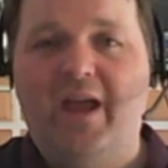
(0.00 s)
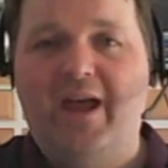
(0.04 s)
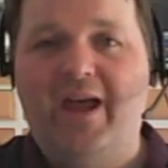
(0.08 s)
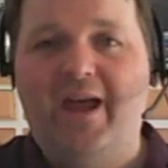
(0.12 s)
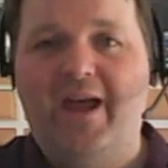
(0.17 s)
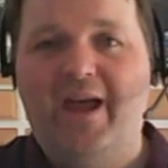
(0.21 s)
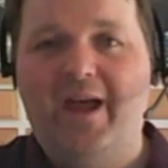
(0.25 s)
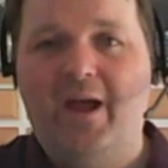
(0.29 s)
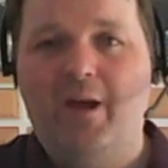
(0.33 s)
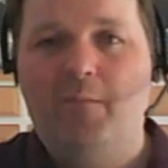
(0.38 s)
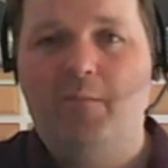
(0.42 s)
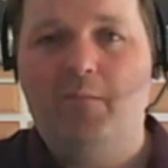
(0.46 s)

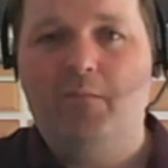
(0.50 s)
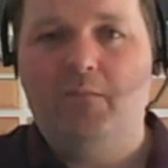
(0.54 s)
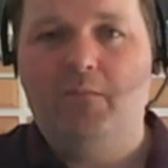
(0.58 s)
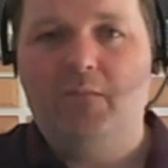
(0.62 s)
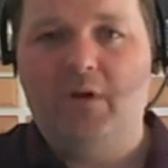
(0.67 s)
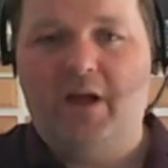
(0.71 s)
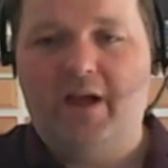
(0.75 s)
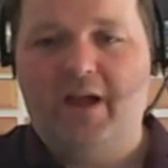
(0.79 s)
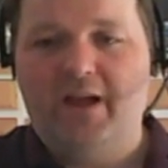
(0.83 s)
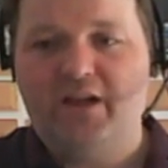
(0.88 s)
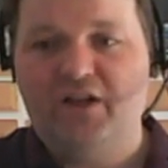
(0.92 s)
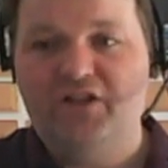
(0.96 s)

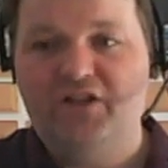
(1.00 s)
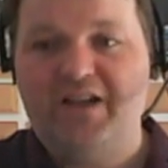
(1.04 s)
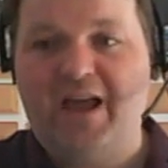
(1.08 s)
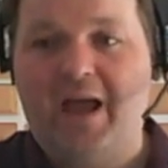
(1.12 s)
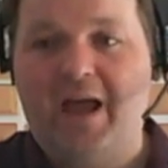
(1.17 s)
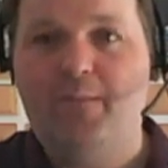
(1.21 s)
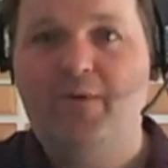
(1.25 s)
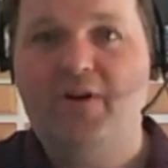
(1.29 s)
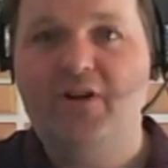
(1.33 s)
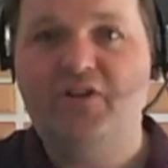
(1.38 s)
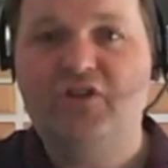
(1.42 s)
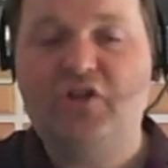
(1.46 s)

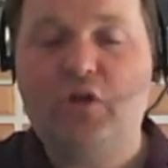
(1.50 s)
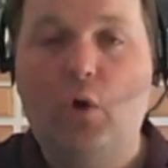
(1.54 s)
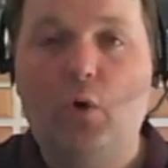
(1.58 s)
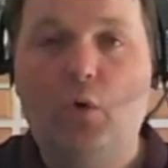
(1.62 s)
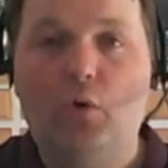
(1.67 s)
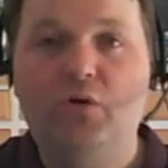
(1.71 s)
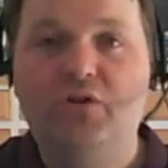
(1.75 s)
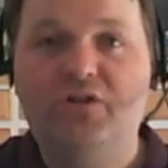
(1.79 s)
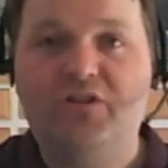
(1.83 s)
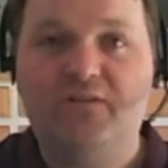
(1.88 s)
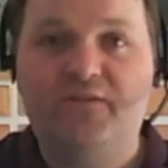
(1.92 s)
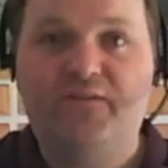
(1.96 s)
contaminants,
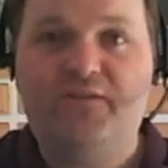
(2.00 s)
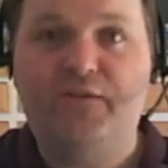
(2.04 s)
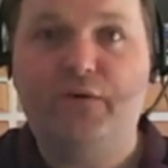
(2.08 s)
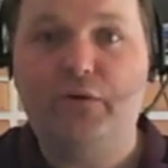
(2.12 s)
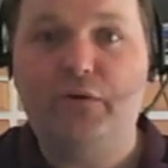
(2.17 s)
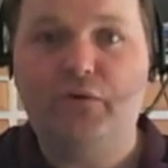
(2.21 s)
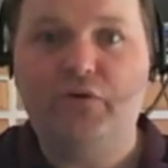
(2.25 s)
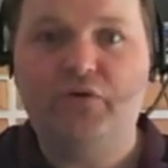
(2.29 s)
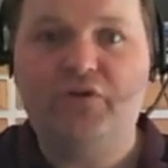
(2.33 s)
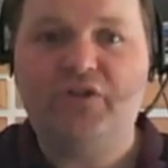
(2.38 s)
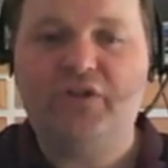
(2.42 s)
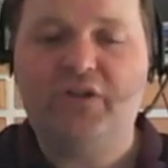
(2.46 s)
colds and
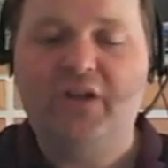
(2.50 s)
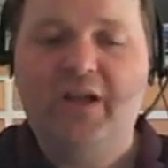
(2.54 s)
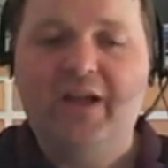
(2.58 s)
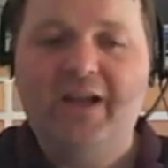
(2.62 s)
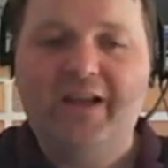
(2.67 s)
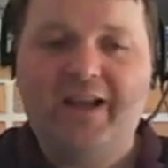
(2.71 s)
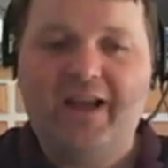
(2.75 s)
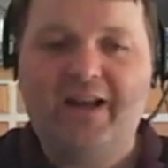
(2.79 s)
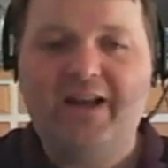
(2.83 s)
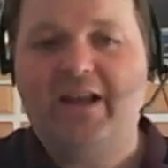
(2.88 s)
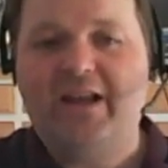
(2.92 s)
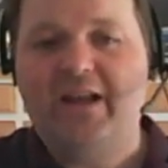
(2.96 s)
flus
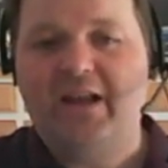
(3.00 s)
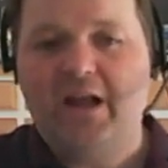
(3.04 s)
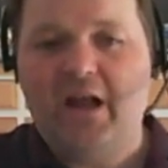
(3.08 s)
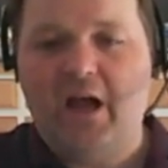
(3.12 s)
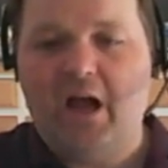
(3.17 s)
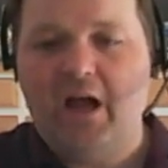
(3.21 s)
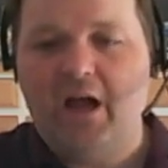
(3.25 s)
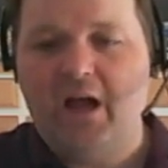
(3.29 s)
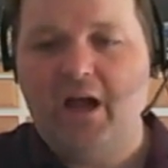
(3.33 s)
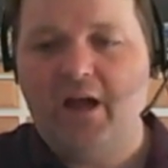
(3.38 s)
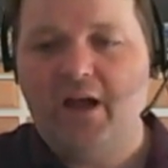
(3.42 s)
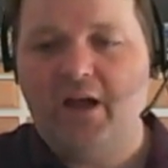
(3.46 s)
getting
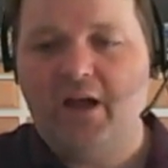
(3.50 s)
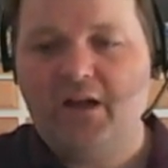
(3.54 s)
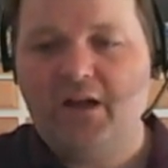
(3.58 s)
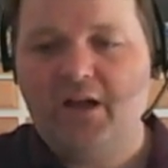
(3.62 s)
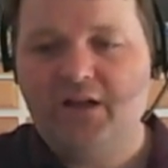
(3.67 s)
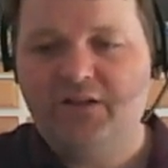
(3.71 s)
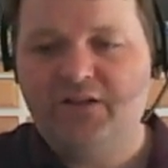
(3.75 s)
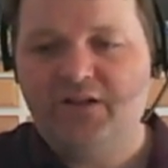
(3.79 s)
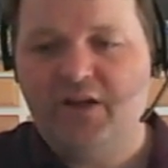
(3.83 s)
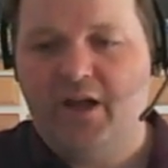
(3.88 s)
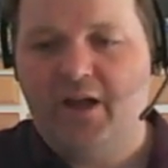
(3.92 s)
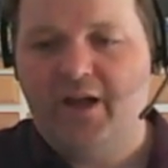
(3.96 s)

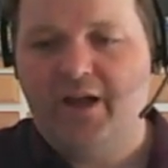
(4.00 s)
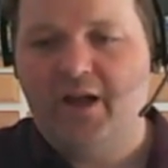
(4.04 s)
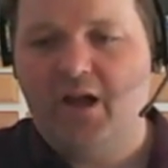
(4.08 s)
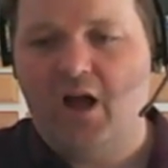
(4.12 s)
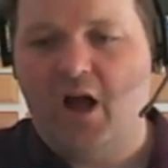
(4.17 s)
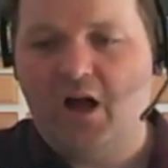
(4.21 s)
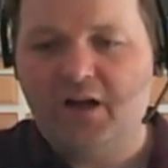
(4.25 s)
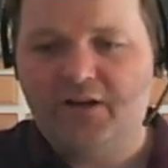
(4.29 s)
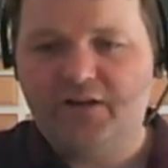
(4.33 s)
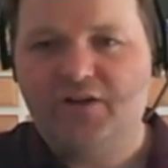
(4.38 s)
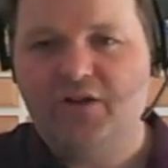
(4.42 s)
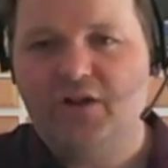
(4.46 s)

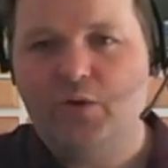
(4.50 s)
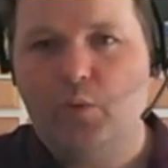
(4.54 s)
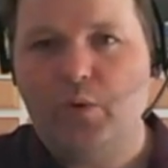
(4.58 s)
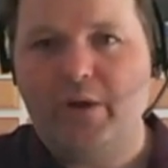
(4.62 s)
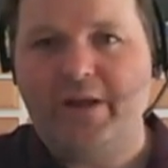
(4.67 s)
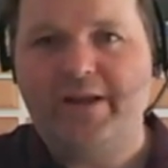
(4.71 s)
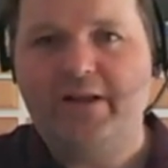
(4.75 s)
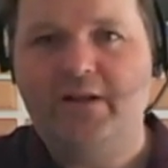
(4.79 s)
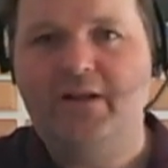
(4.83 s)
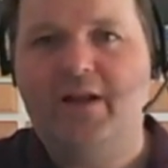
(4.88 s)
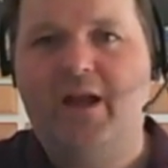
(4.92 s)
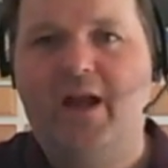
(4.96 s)
onto the
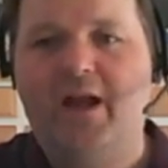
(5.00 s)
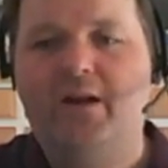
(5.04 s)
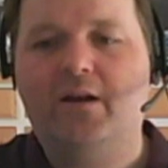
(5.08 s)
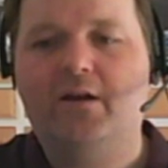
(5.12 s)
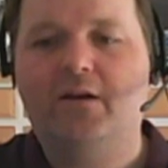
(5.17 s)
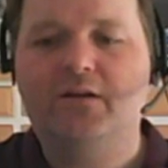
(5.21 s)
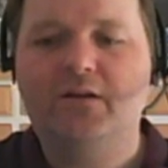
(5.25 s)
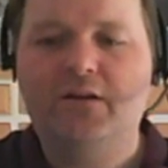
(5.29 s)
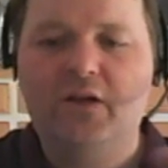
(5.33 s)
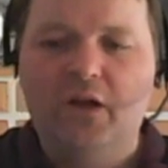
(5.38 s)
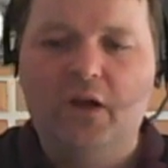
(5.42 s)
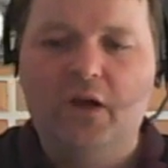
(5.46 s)
wheel
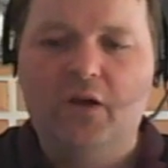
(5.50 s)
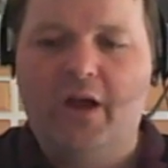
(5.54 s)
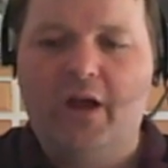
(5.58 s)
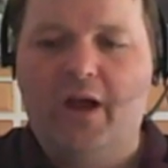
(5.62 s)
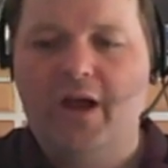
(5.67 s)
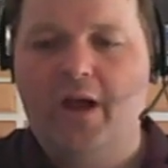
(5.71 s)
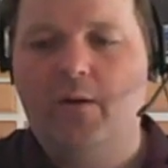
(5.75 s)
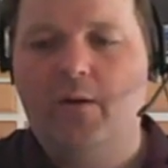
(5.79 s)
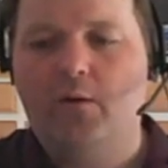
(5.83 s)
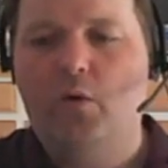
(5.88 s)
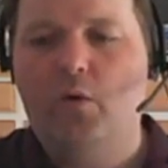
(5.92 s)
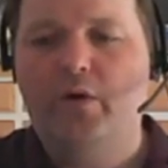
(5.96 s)
and
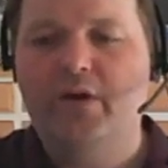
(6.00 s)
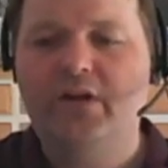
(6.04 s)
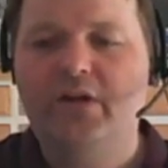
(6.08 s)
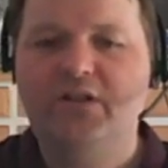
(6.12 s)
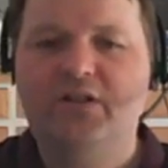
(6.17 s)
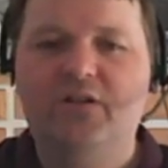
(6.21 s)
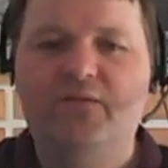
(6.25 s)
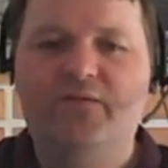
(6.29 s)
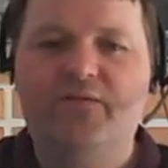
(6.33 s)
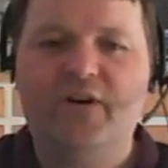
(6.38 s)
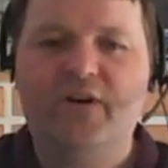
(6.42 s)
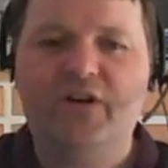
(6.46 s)
going
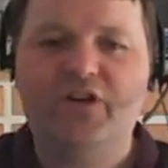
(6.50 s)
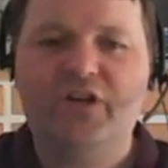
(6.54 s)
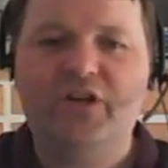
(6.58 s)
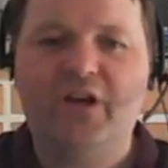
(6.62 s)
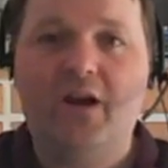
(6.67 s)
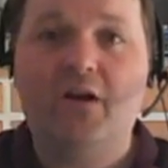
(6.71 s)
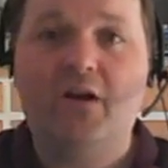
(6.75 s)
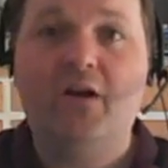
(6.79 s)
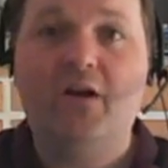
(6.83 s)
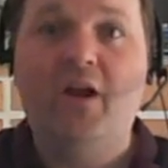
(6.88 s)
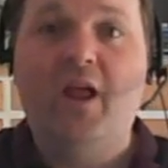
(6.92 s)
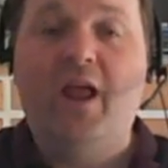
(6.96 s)
into the fresh
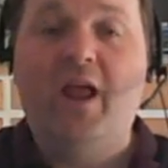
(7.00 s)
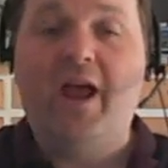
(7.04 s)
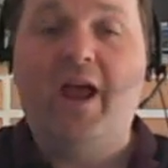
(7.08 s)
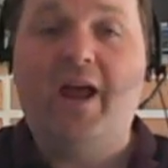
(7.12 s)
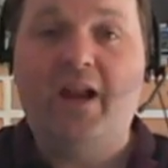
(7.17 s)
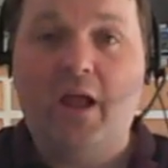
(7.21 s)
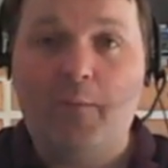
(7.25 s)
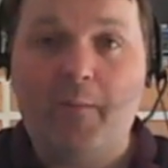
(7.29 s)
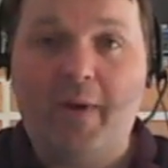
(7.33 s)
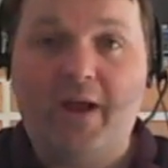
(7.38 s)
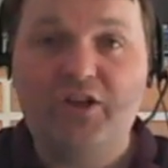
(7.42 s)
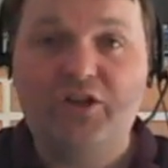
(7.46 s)
air. And
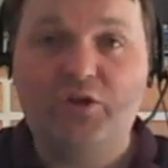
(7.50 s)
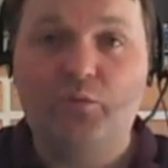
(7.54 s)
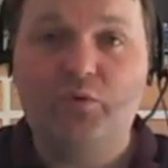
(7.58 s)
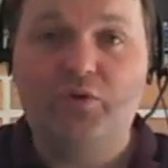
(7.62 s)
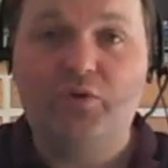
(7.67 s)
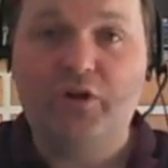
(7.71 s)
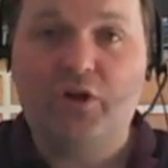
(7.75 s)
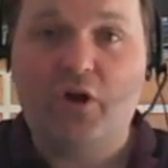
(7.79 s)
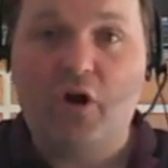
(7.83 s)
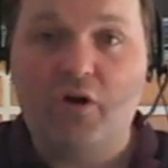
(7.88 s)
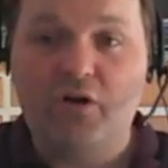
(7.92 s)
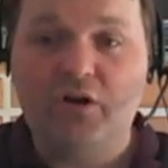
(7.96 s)
I imagine with
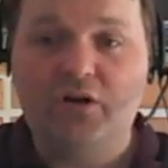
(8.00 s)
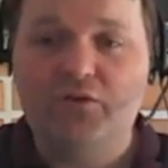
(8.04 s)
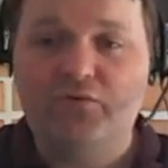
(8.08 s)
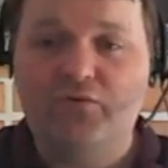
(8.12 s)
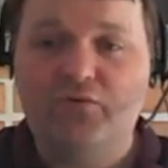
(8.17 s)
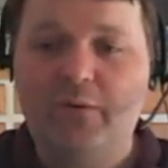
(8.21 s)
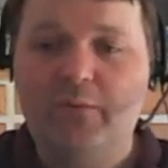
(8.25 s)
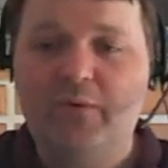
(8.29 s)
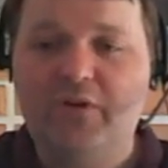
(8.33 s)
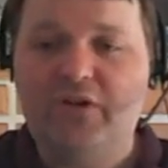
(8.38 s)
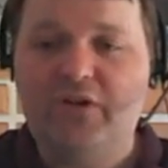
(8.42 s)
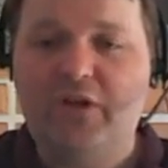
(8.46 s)
the current
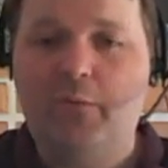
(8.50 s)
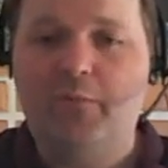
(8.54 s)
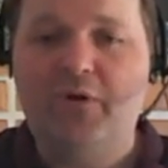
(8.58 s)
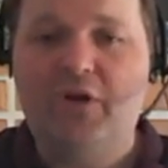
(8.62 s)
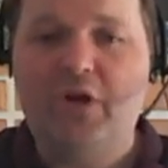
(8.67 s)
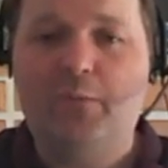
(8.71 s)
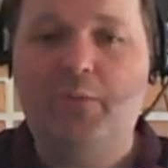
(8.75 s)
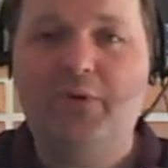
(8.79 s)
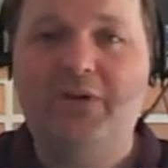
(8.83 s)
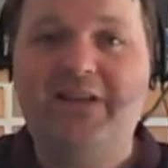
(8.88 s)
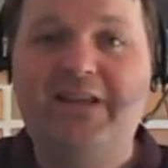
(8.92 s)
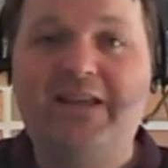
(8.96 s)
remit, they're
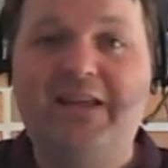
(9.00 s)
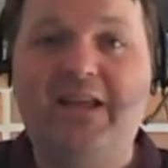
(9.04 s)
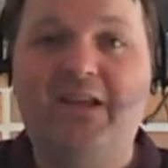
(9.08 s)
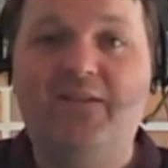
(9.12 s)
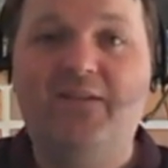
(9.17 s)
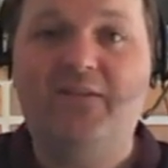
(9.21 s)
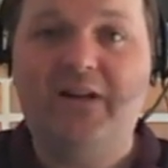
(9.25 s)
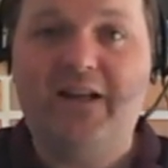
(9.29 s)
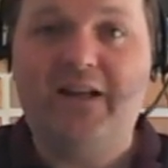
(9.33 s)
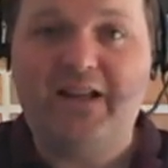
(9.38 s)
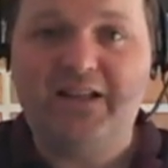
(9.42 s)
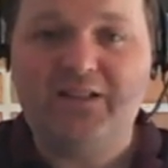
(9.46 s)
becoming
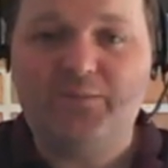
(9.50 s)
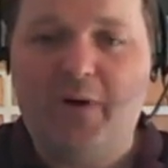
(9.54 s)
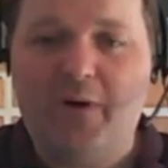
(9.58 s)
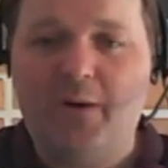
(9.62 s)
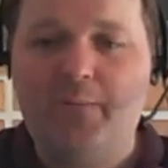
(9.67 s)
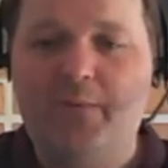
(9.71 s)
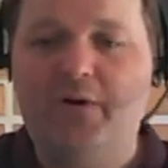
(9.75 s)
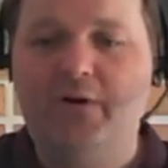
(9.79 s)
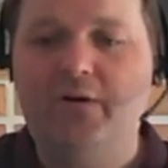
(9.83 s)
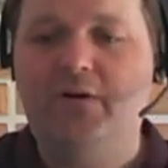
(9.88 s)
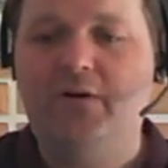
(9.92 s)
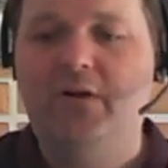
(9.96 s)
even less
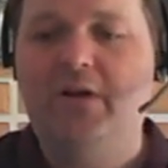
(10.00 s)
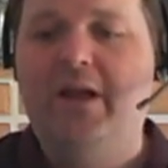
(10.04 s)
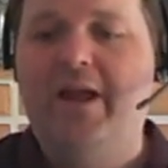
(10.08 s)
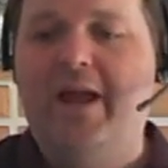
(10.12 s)
popular.